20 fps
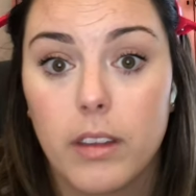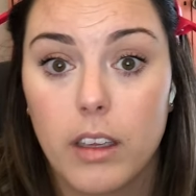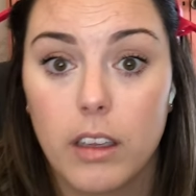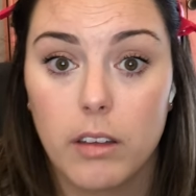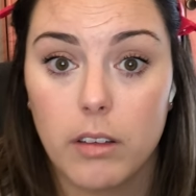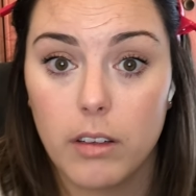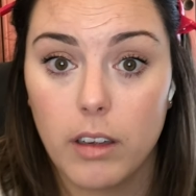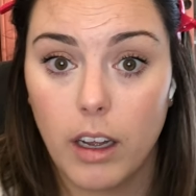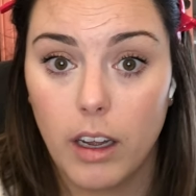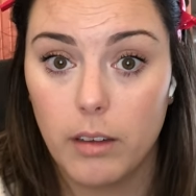
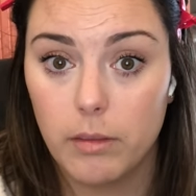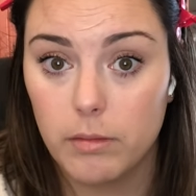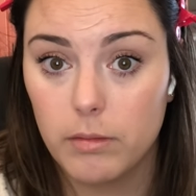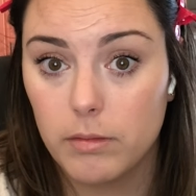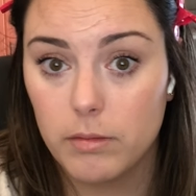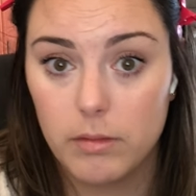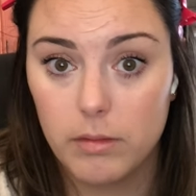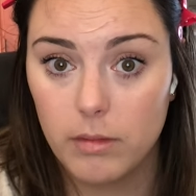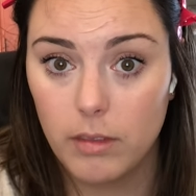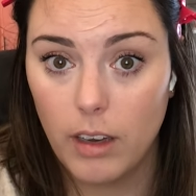
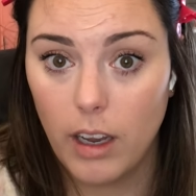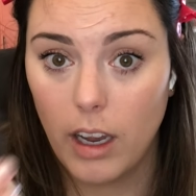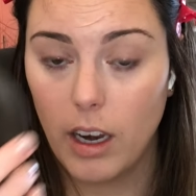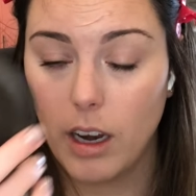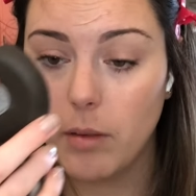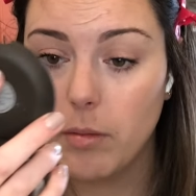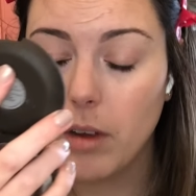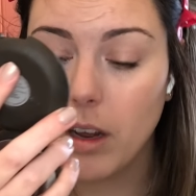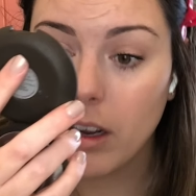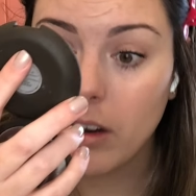And
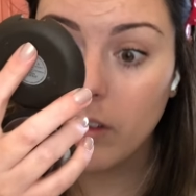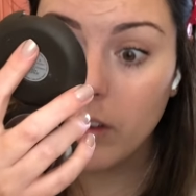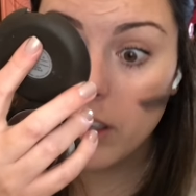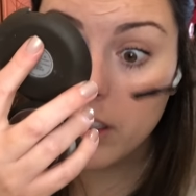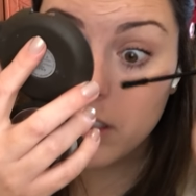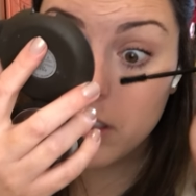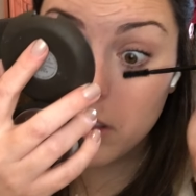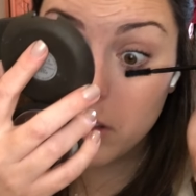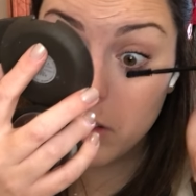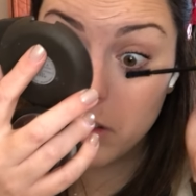I'm not
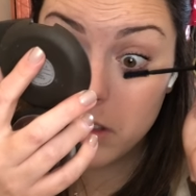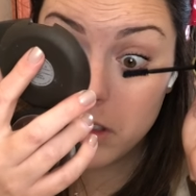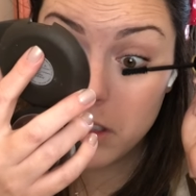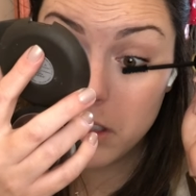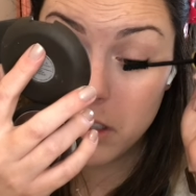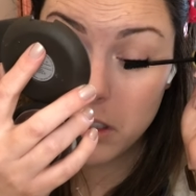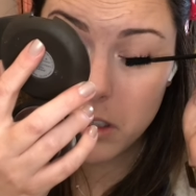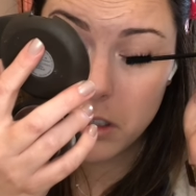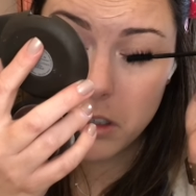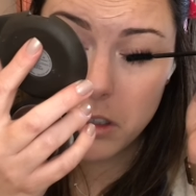going to
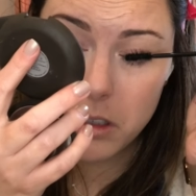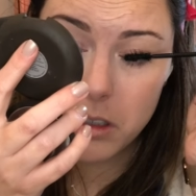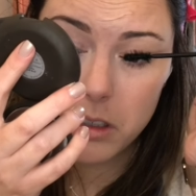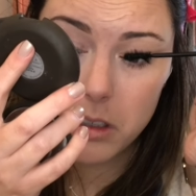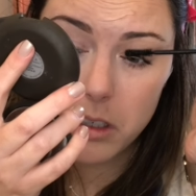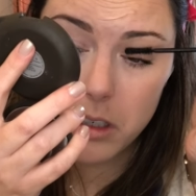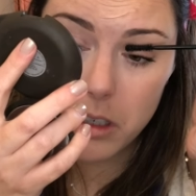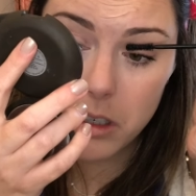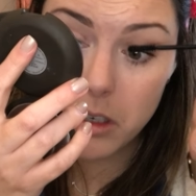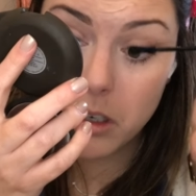
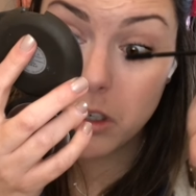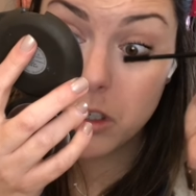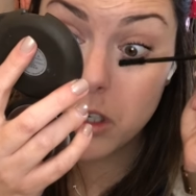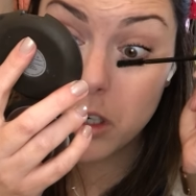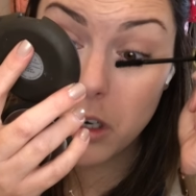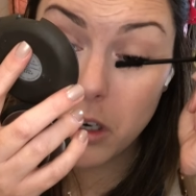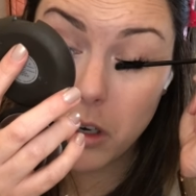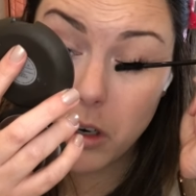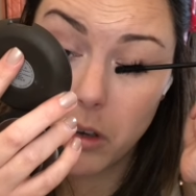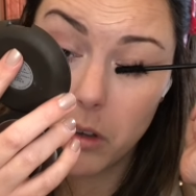
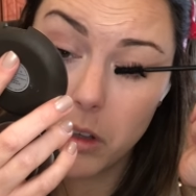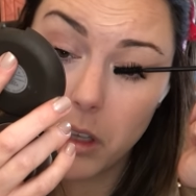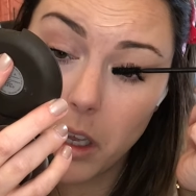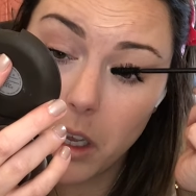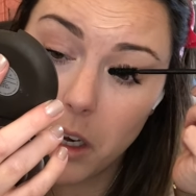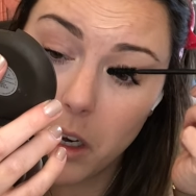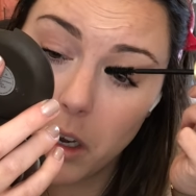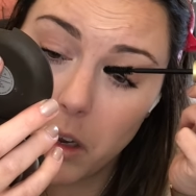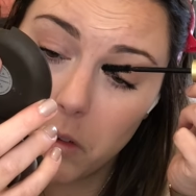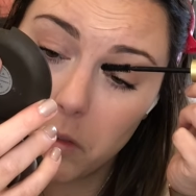sugarcoat
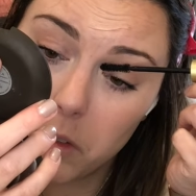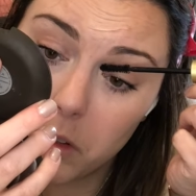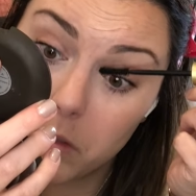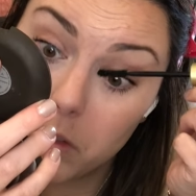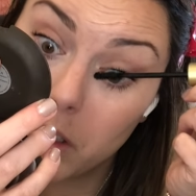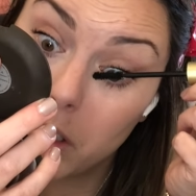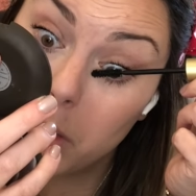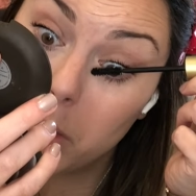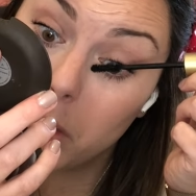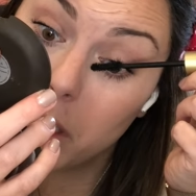that. I feel
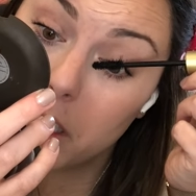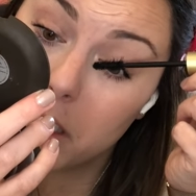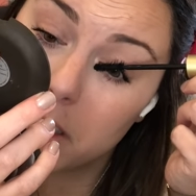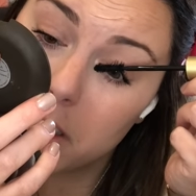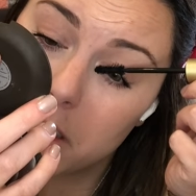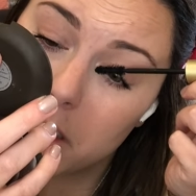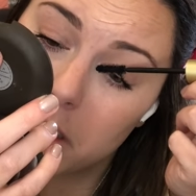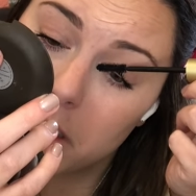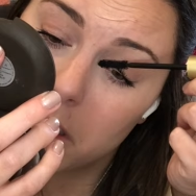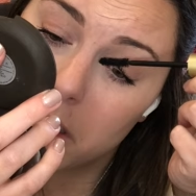very
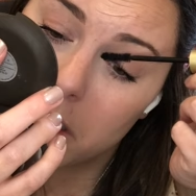blessed.